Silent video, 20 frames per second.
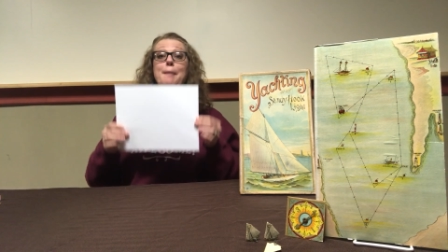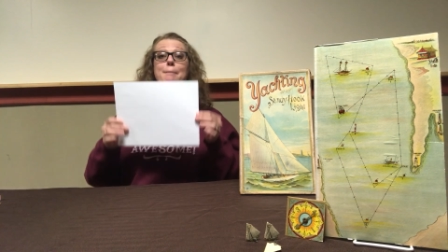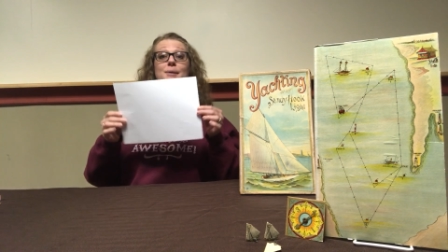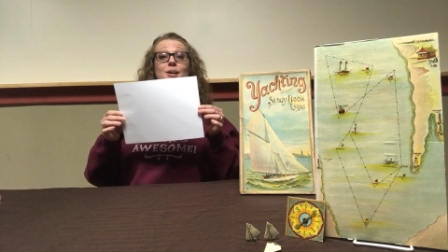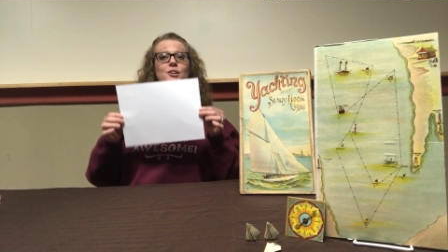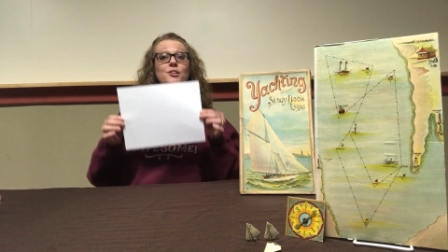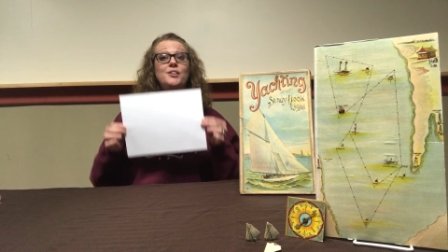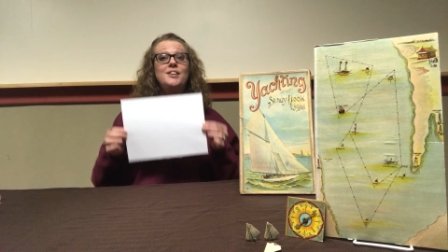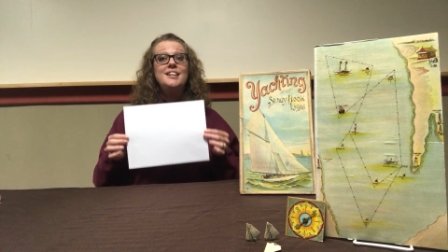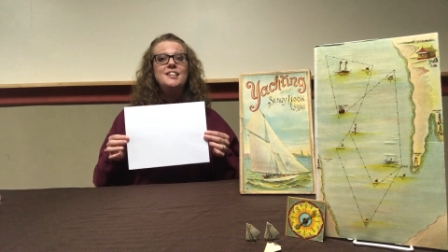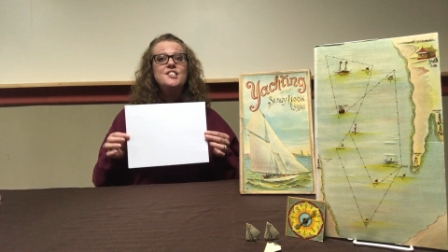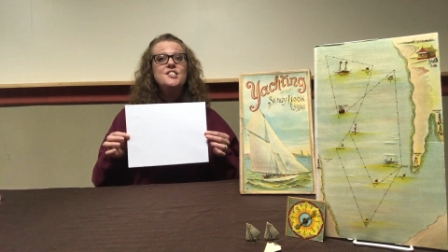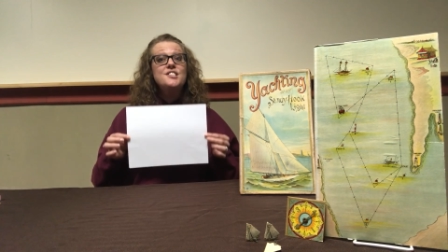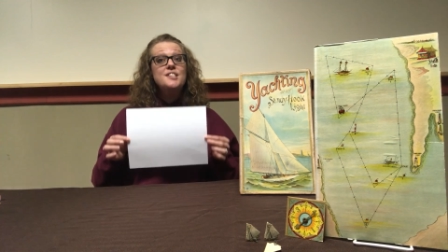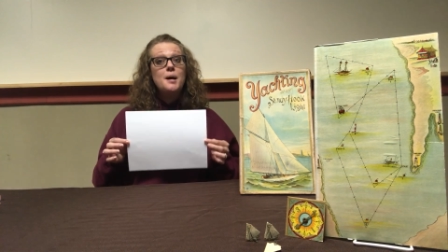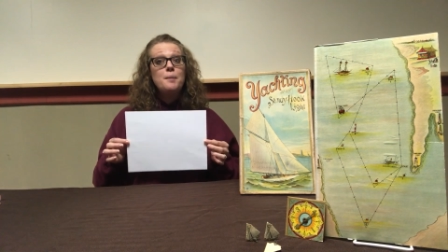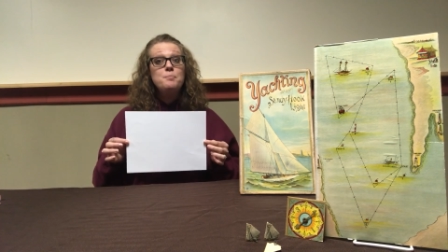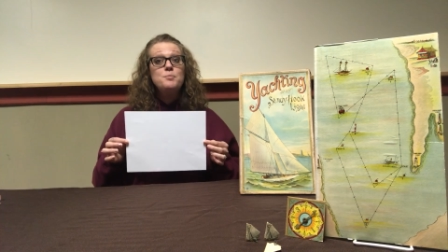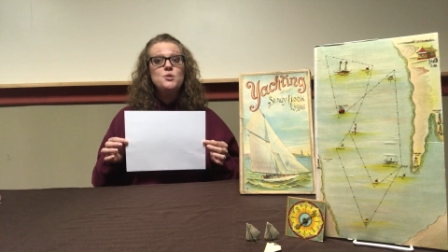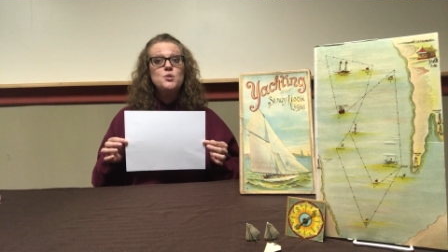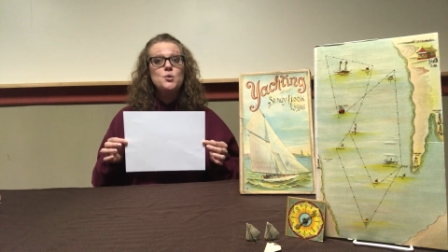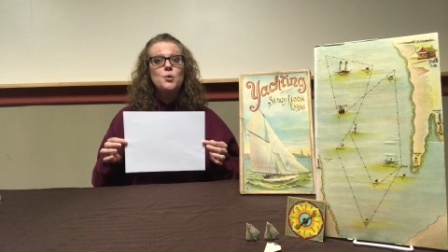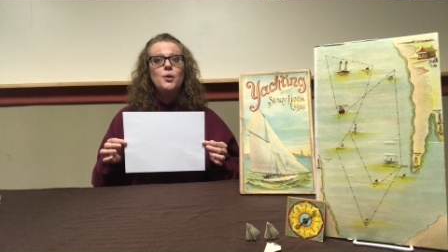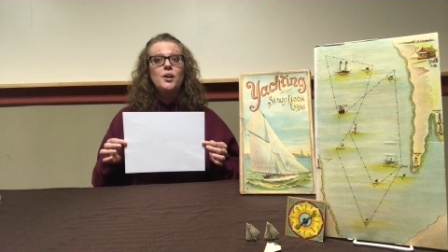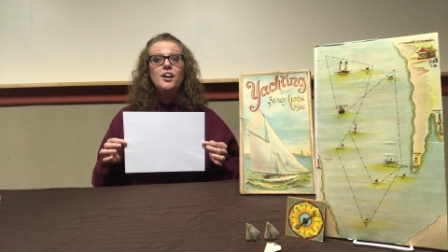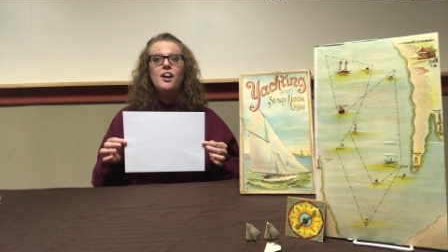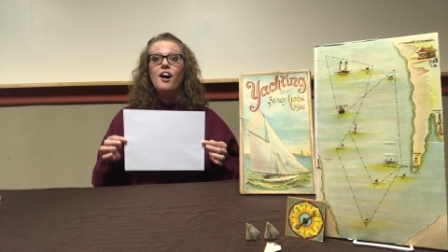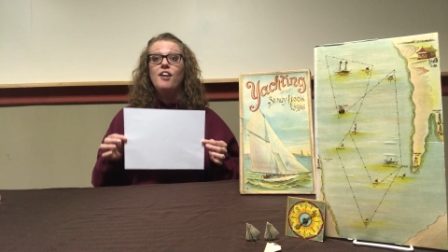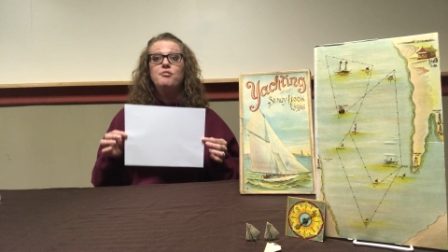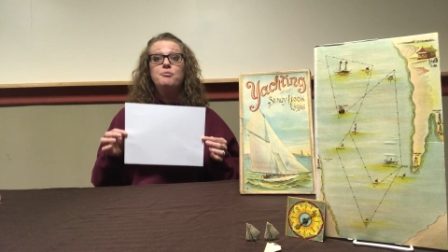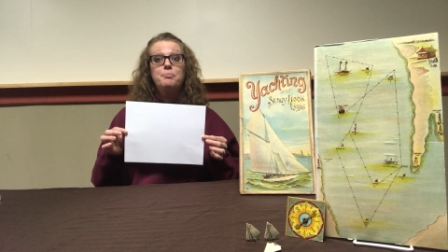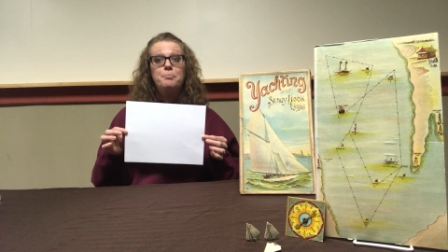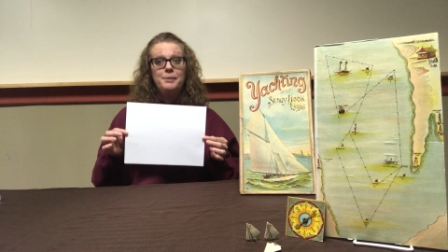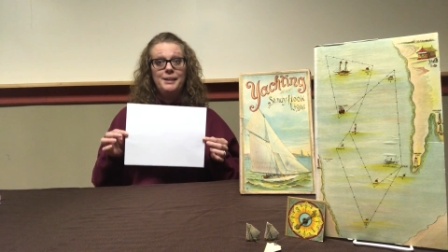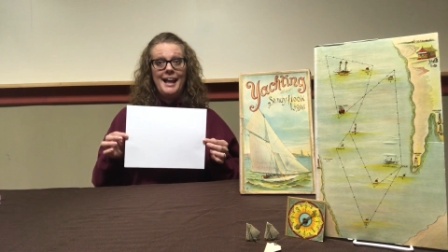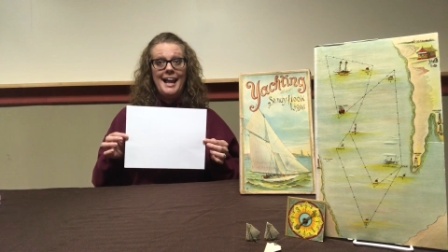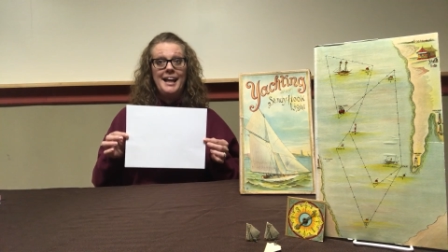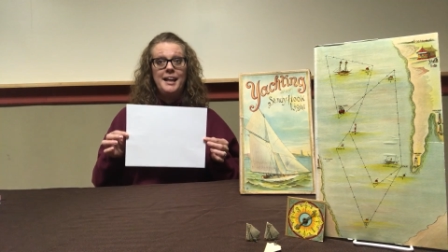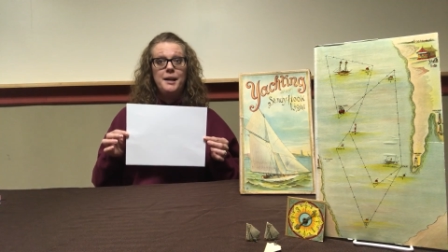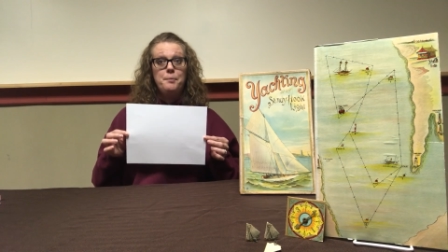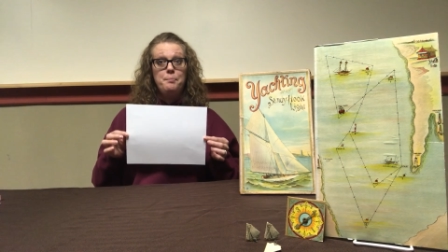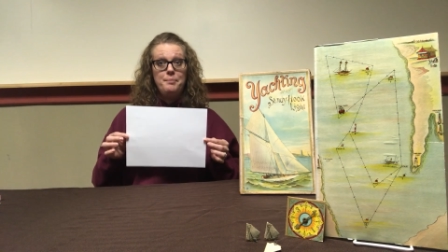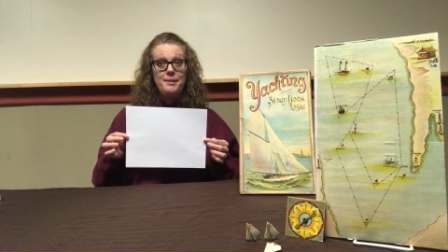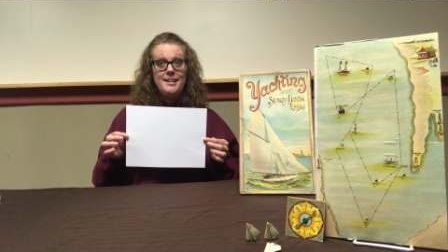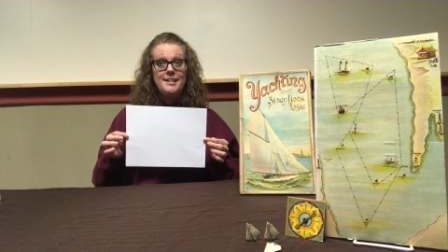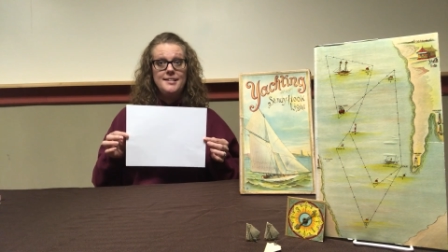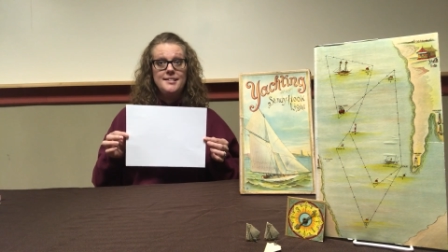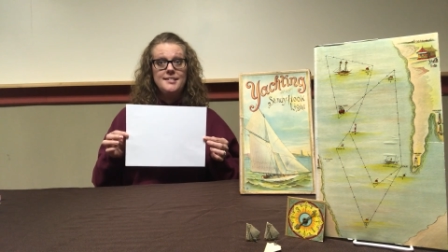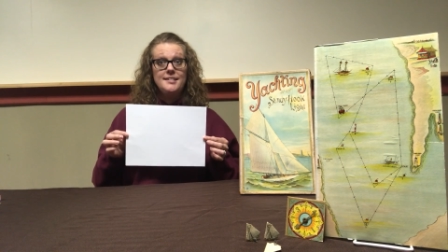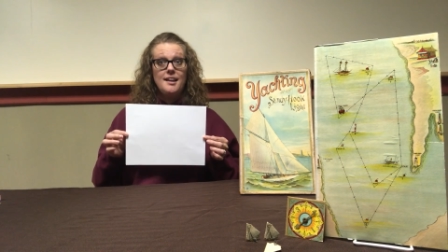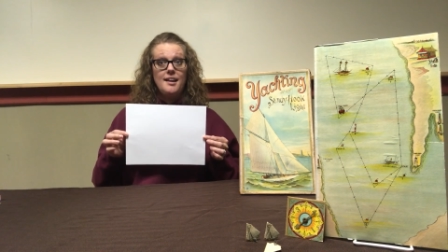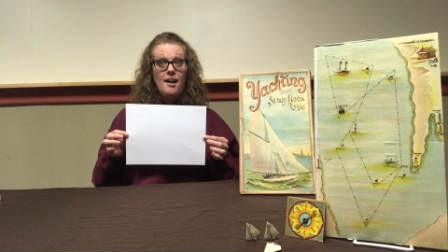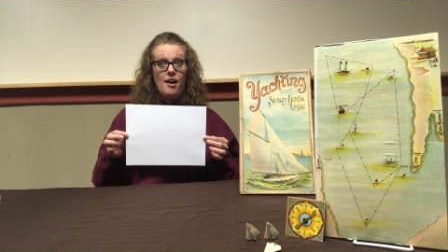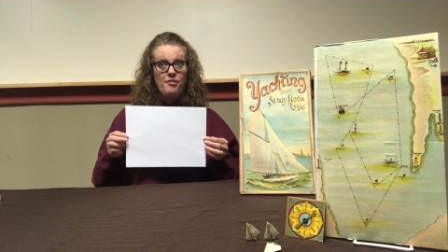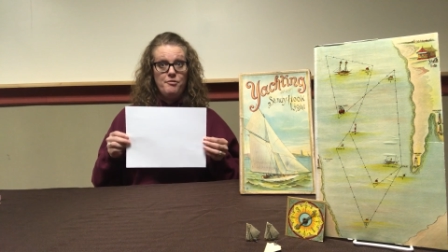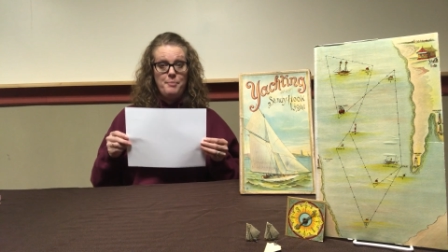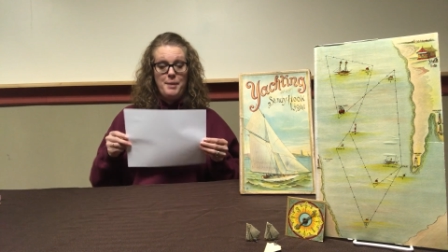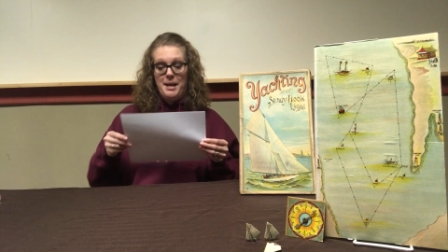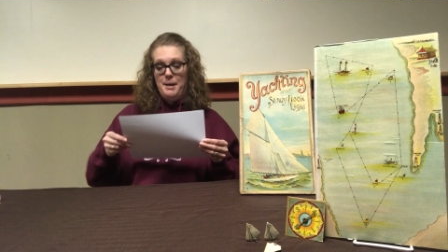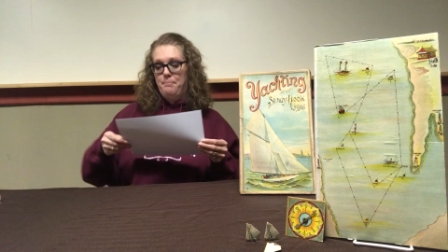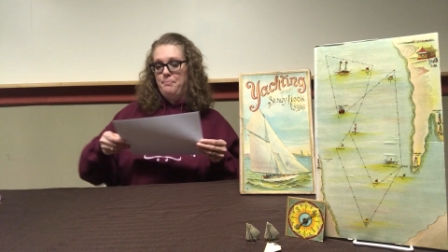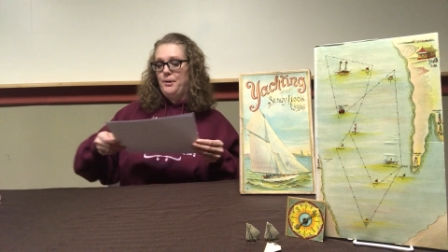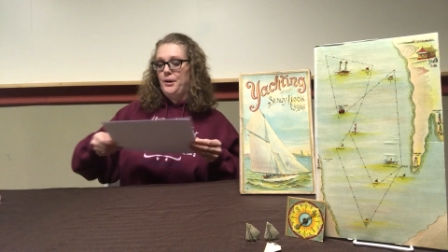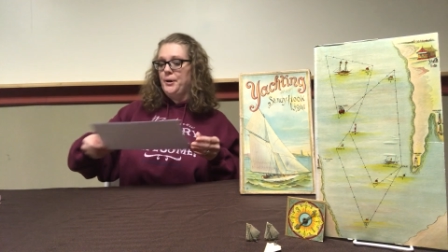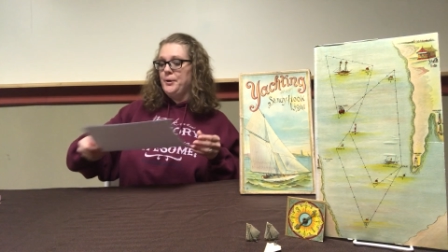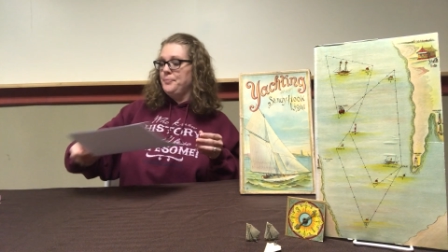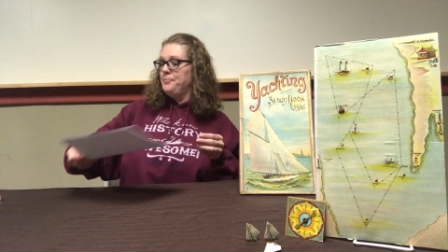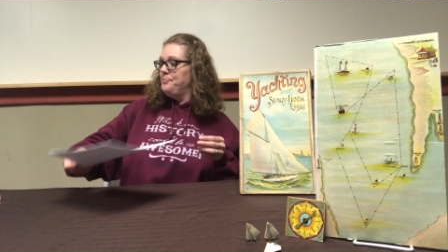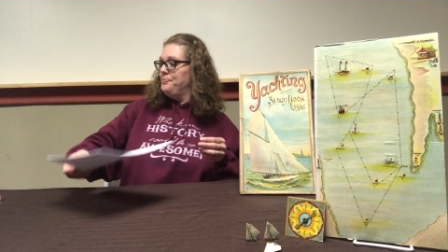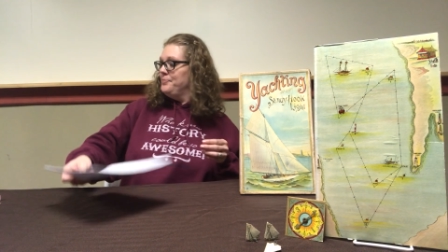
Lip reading: But you'll need some sort of blank piece of paper.